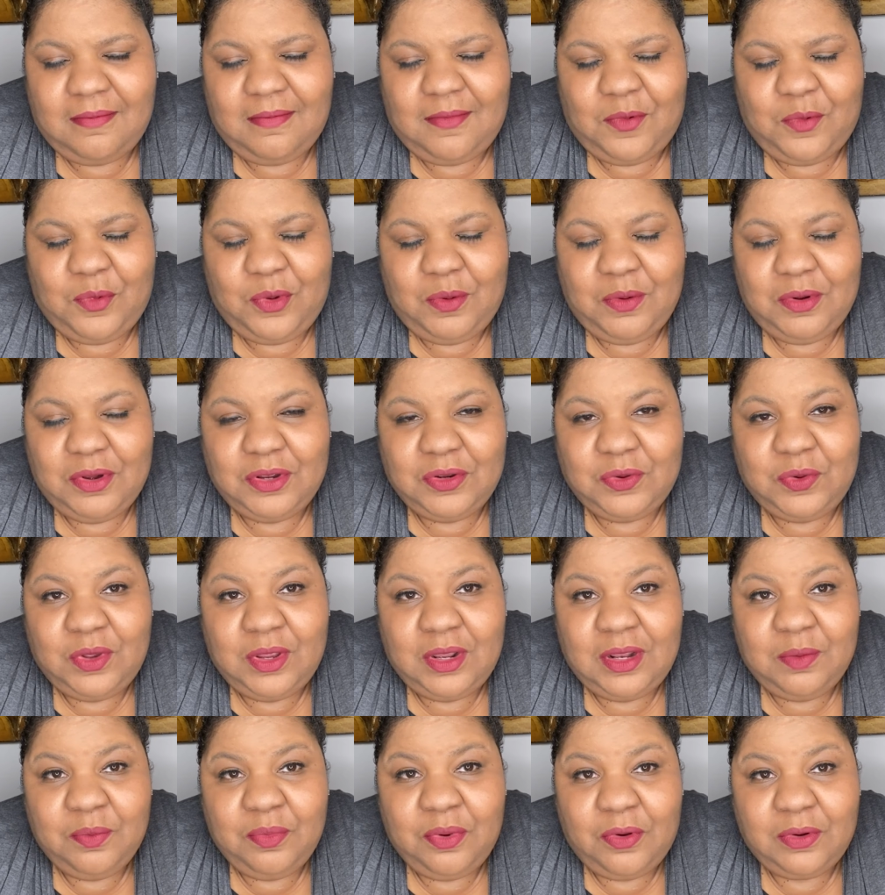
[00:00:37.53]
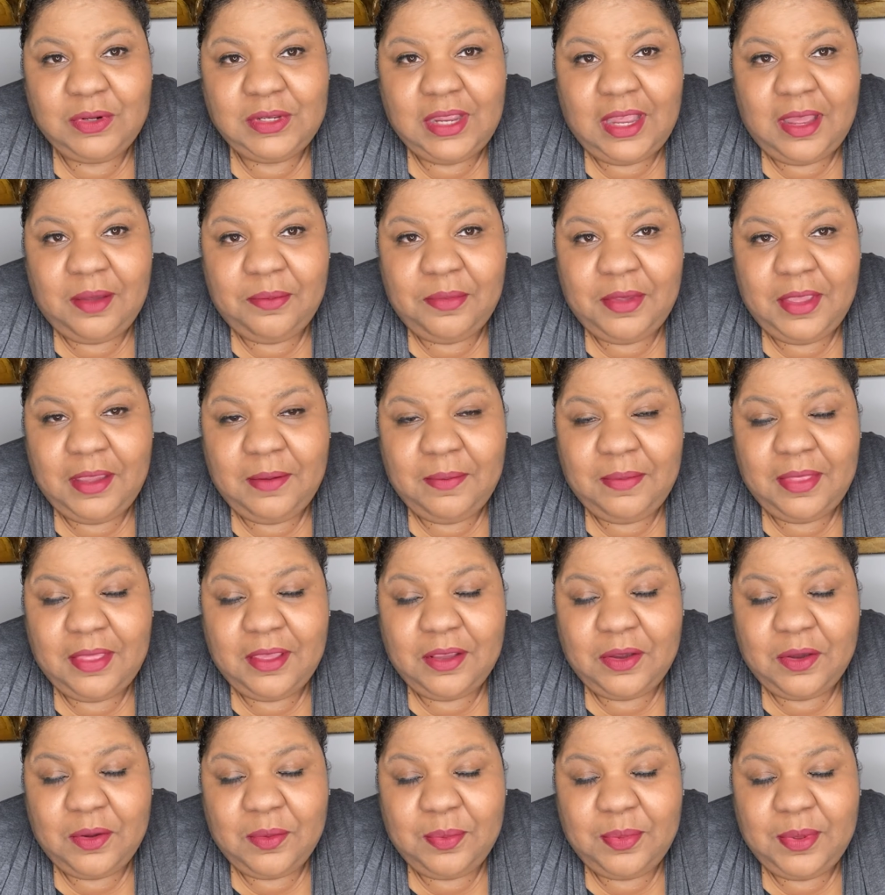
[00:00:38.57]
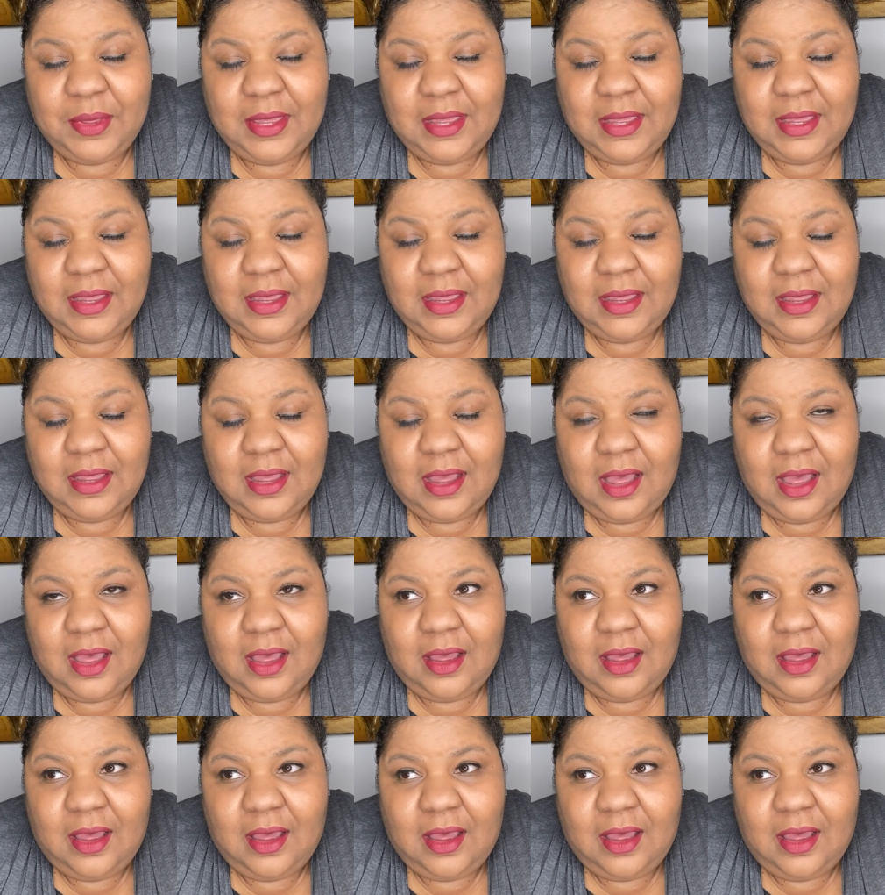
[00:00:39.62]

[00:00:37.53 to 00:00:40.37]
we were doing proton beam therapy